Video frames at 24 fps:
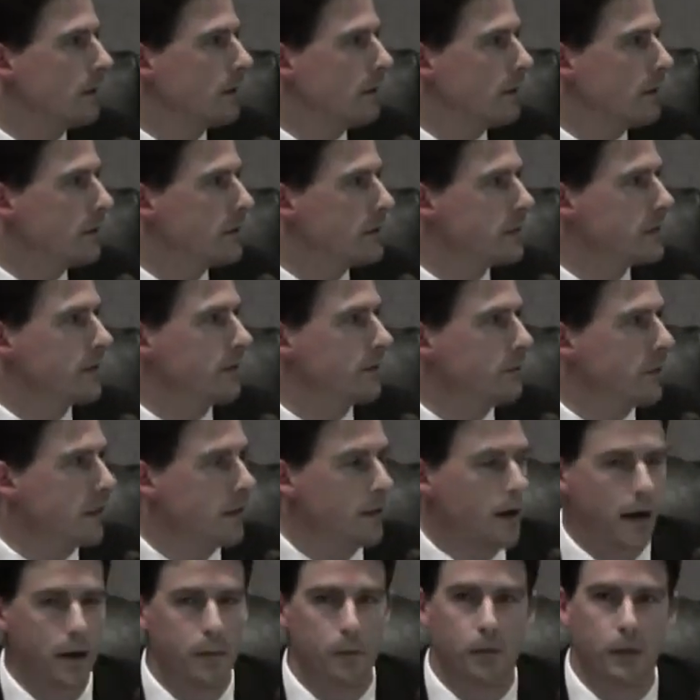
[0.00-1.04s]
This is something
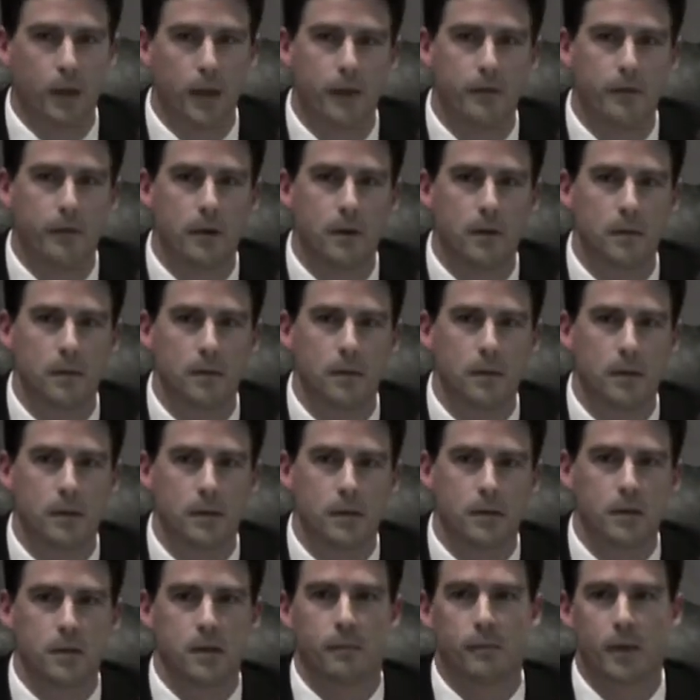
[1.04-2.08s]
that I believe in.
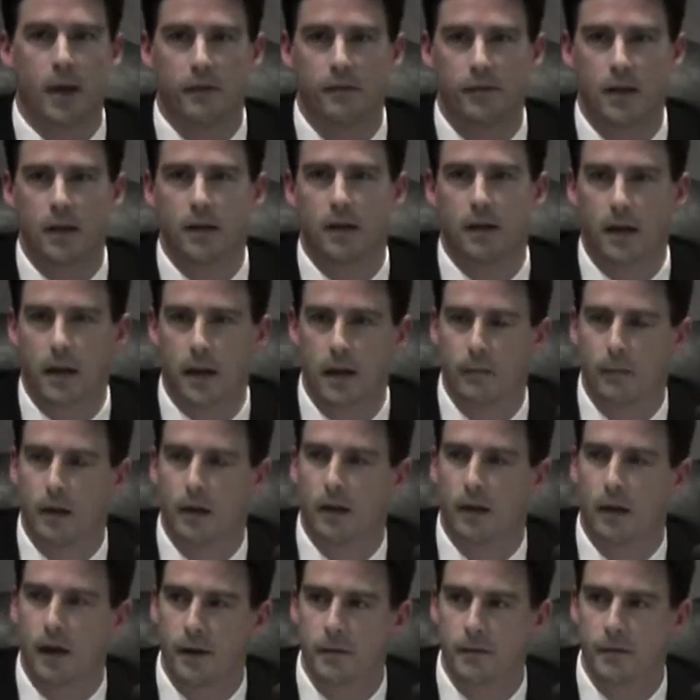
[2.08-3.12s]
This is something I've dedicated my
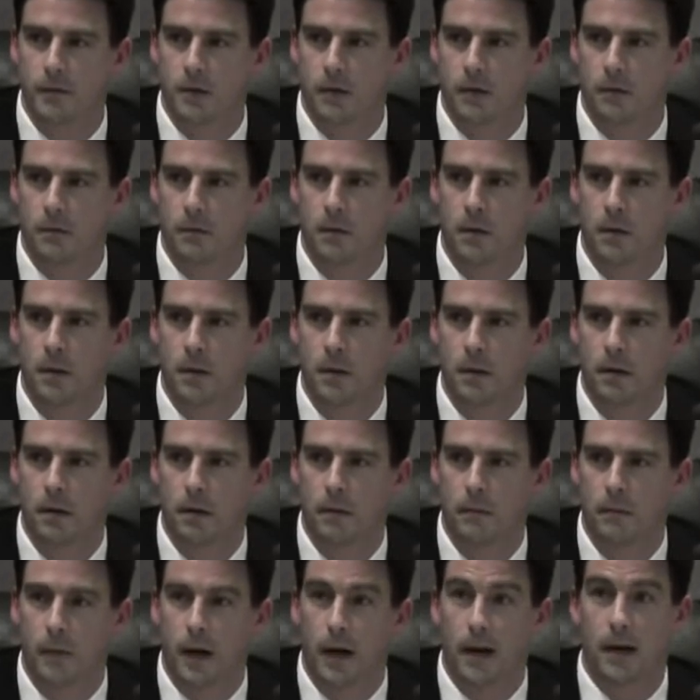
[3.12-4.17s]
life to.
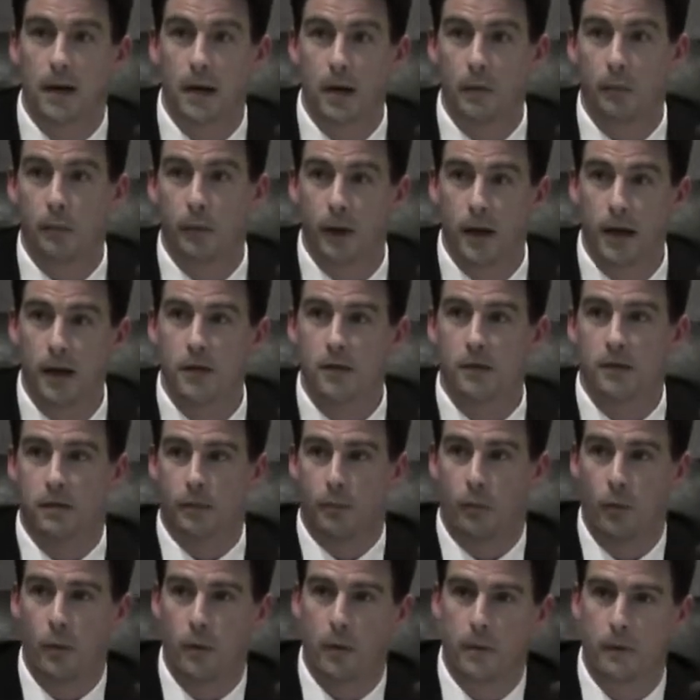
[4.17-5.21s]
But I need a plan to
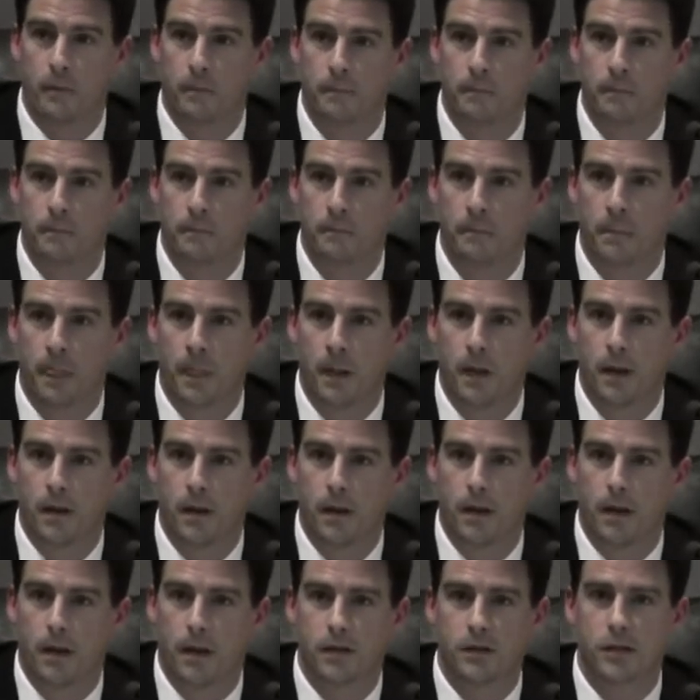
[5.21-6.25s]
support.
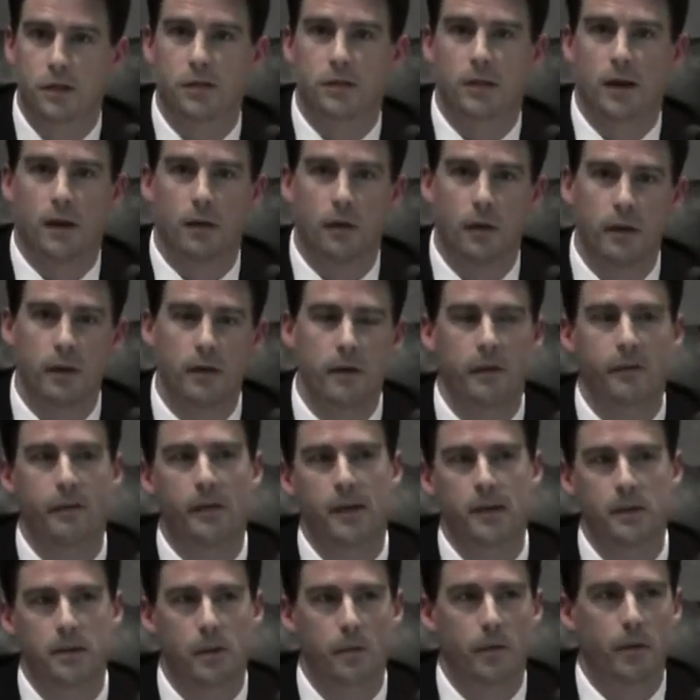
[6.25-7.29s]
And so I look at the
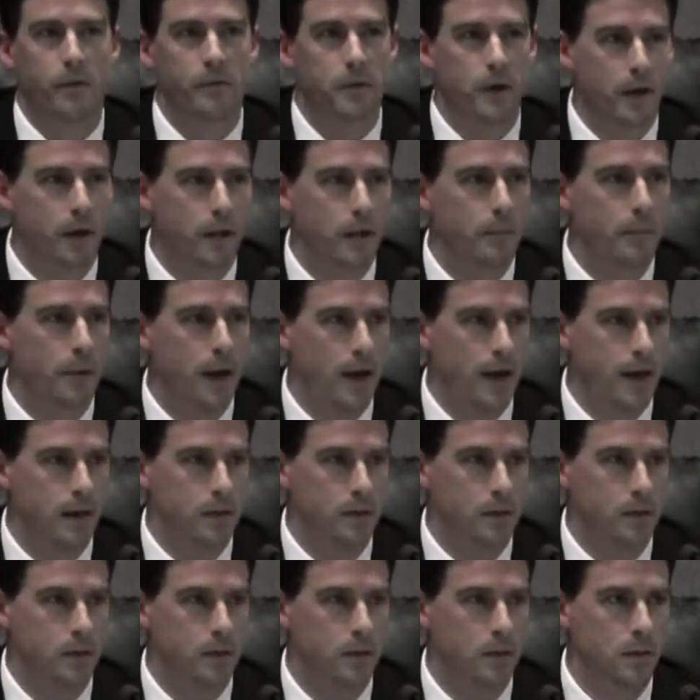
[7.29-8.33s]
things that we've done in the
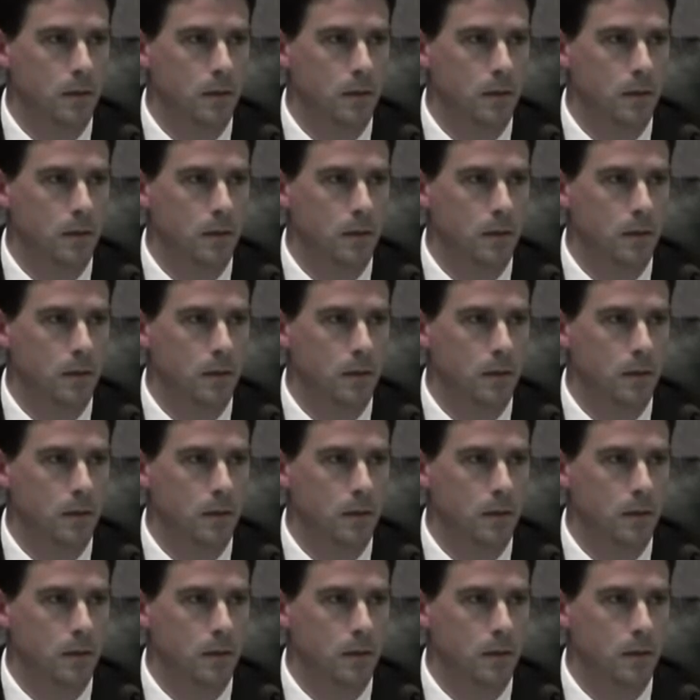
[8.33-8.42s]
past.